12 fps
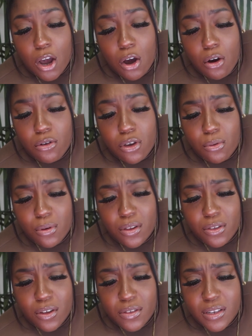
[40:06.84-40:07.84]
Oh, you would have
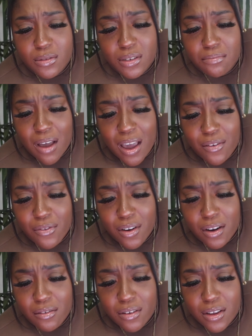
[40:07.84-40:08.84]
thought this was my
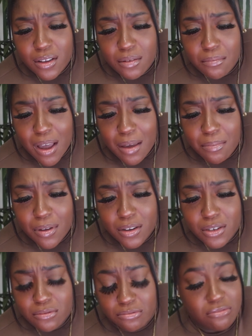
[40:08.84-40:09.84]
fragrance, my
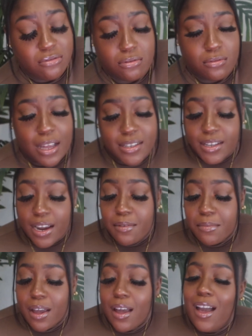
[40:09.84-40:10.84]
picture. Ooh, that scared
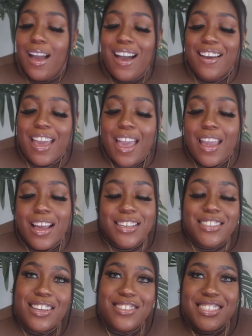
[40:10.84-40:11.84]
me. Okay,
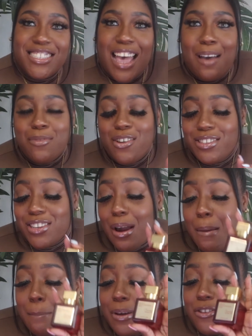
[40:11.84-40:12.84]
so the top notes
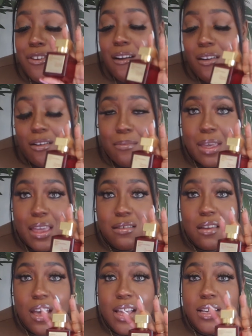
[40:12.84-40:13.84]
are bitter almond,
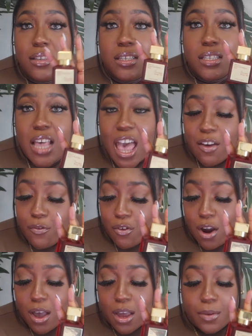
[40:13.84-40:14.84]

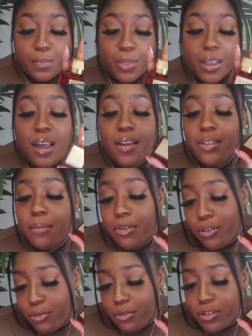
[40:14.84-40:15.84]
saffron. The
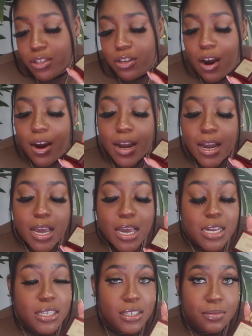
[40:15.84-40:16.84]
middle notes are
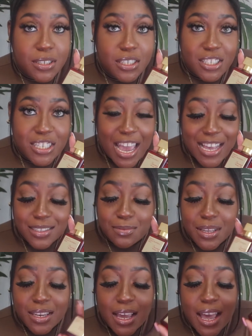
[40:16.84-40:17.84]
Egyptian
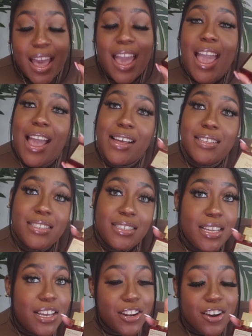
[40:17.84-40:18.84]
jasmine and
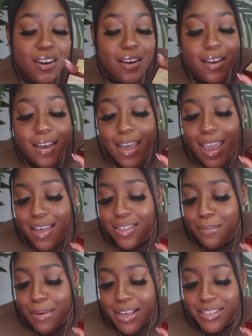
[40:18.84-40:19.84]
cedar. And
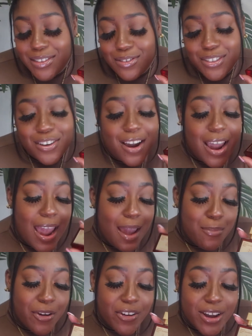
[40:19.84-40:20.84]
the base notes are
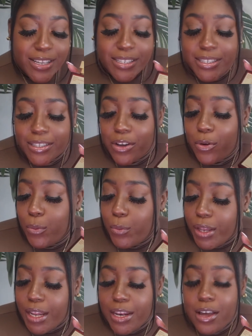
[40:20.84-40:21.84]
ambergris,
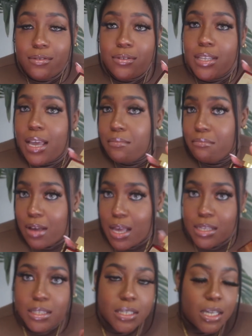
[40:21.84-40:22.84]
woody notes, and
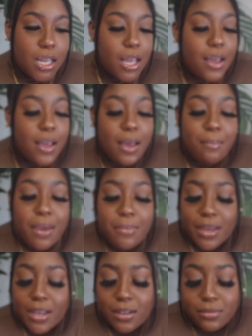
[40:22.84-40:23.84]
musk.
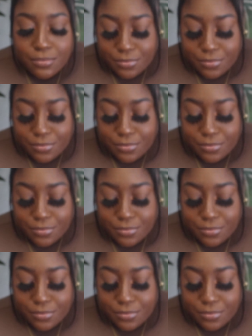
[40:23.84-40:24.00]
Baby.